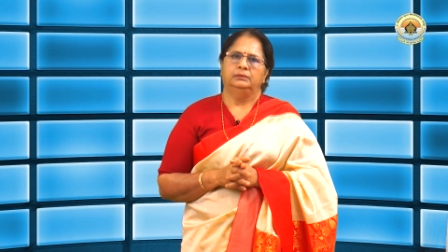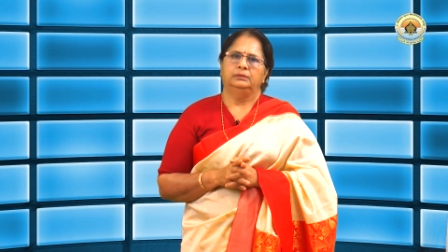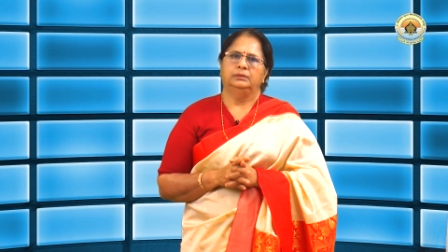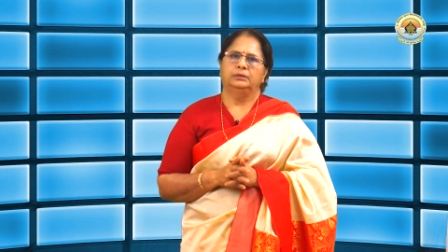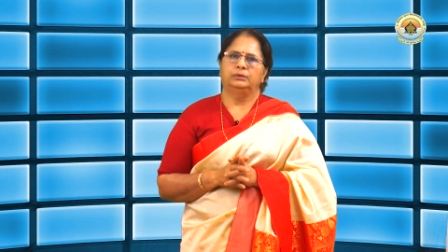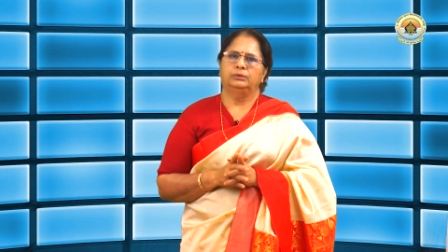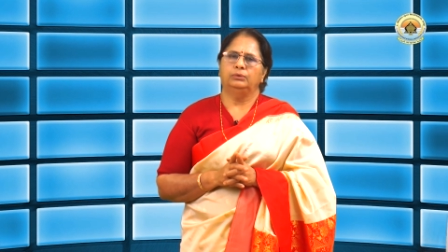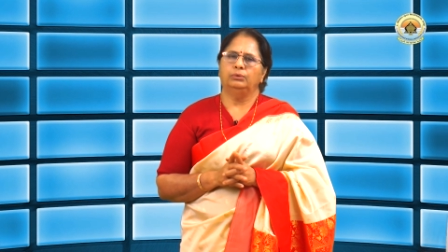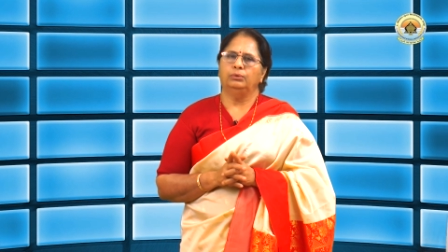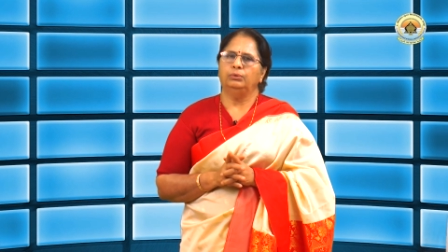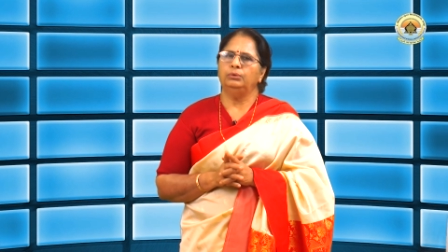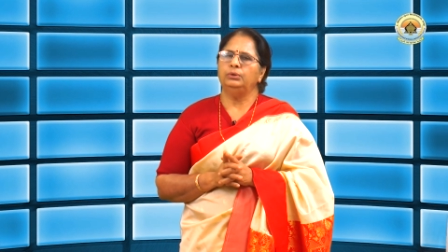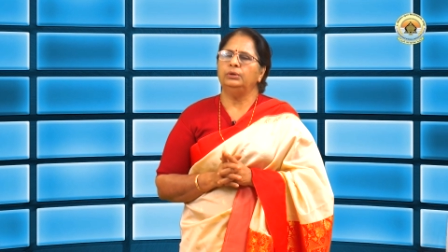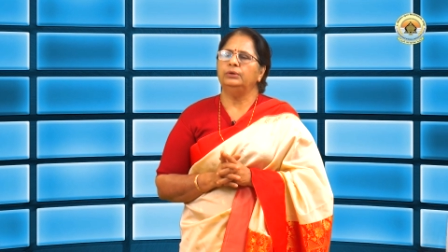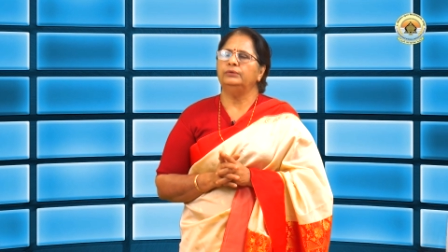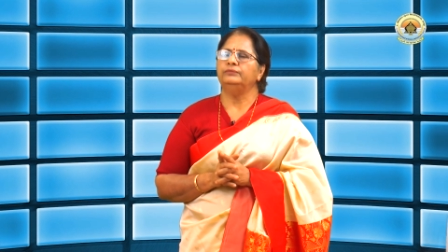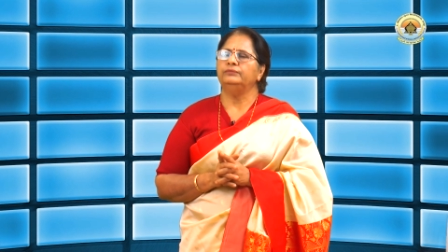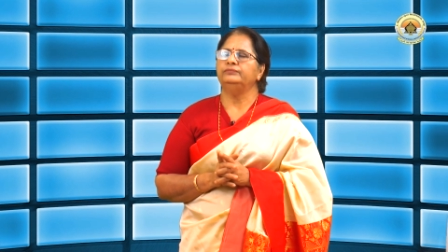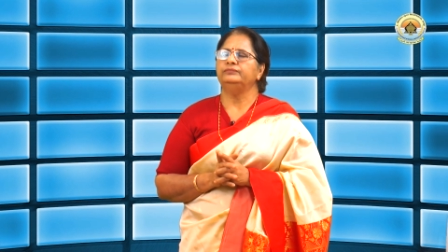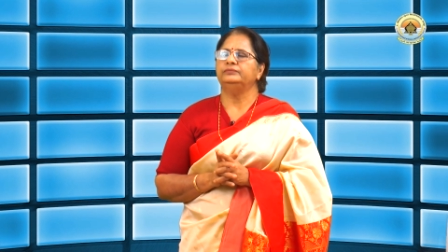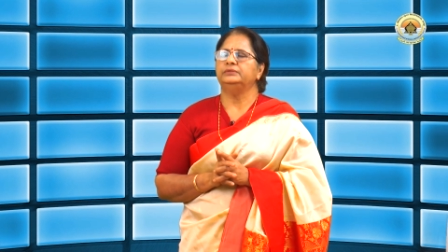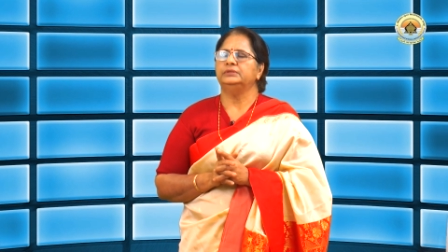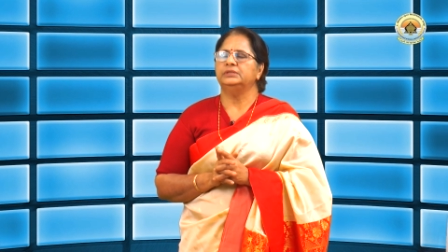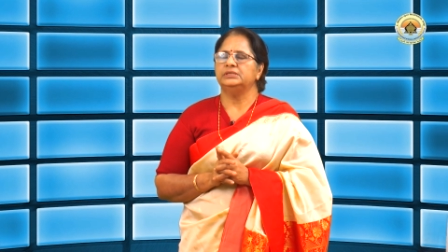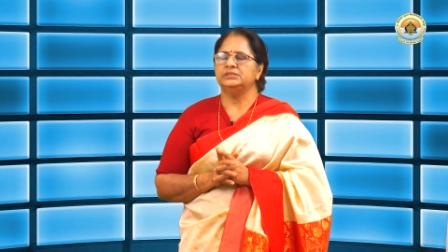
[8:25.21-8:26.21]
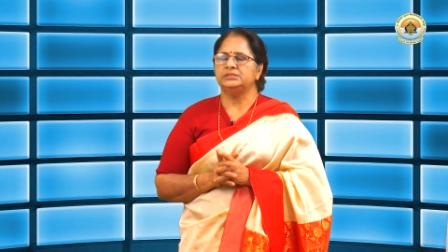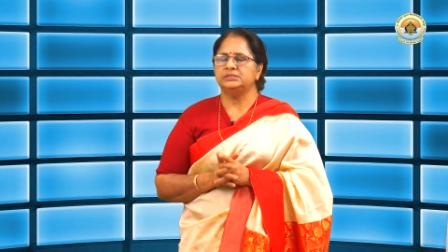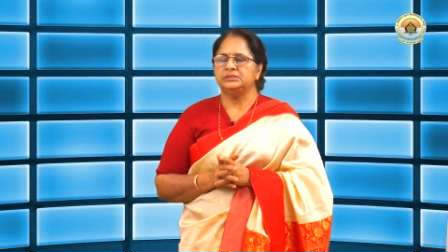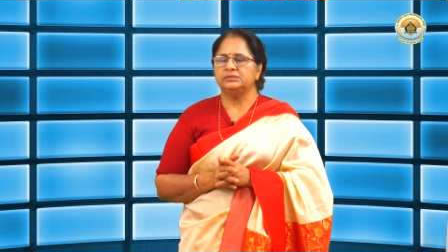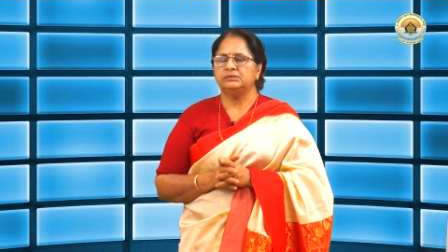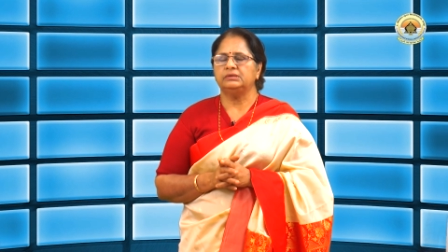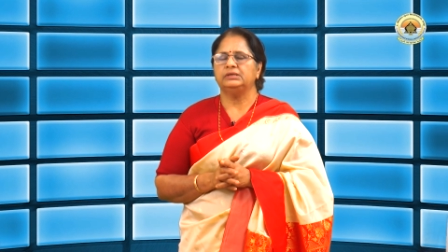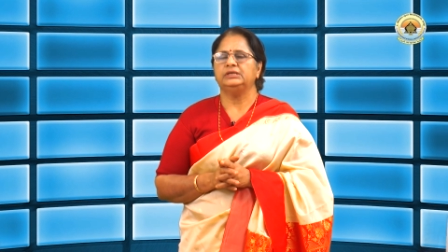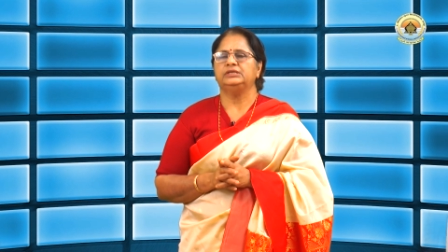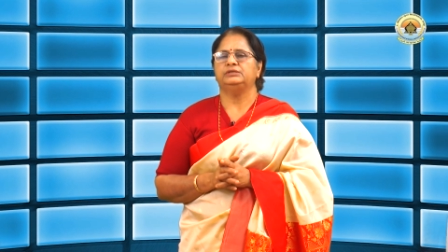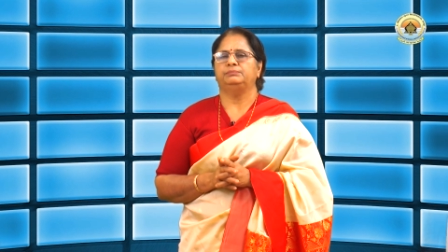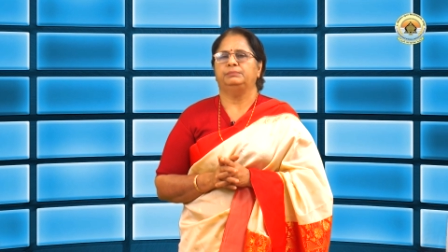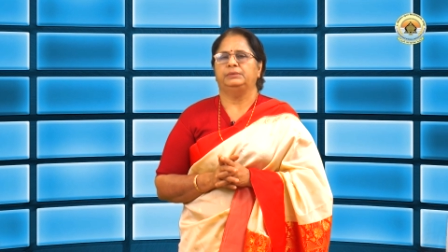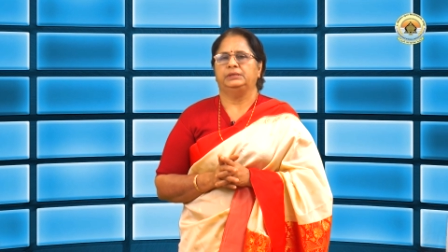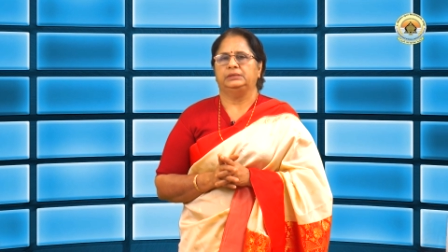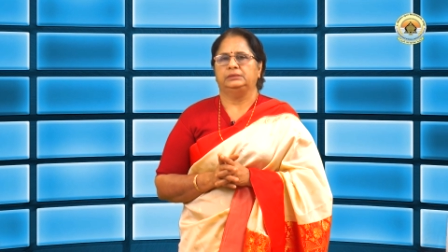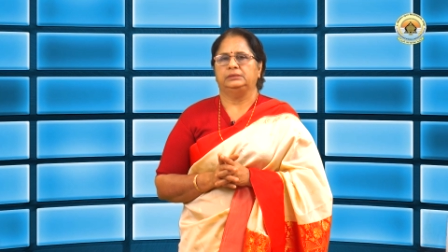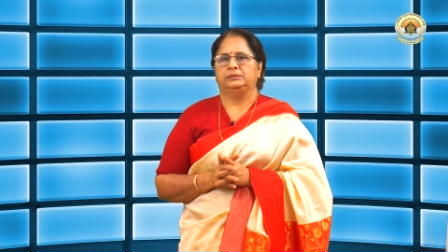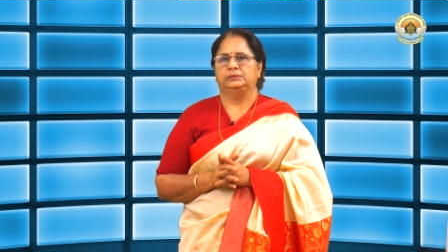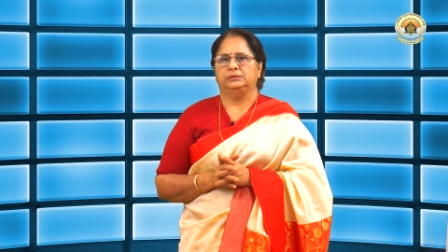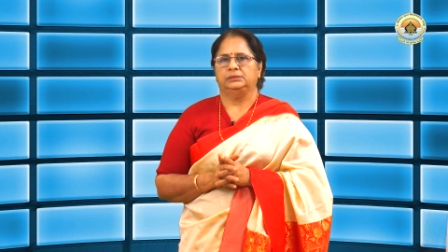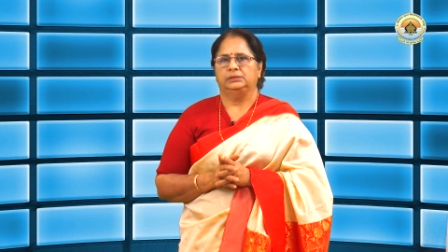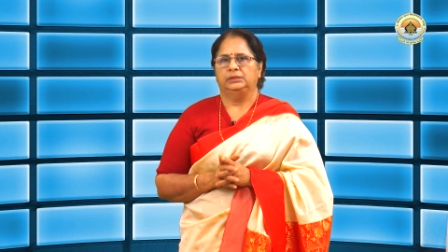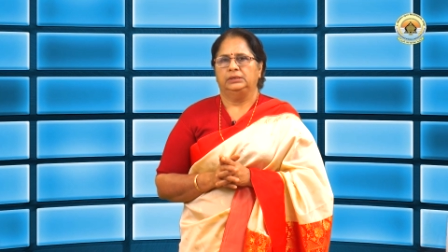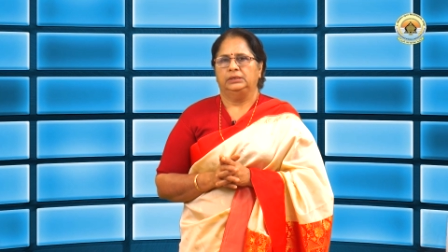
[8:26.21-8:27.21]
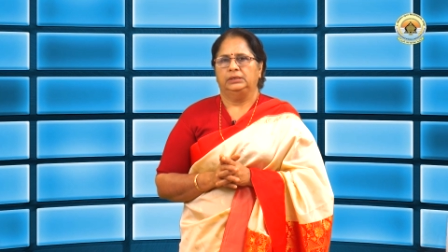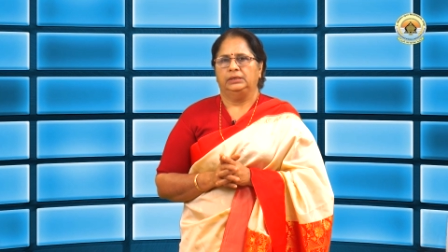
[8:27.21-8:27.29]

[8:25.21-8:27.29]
The goal of this treatment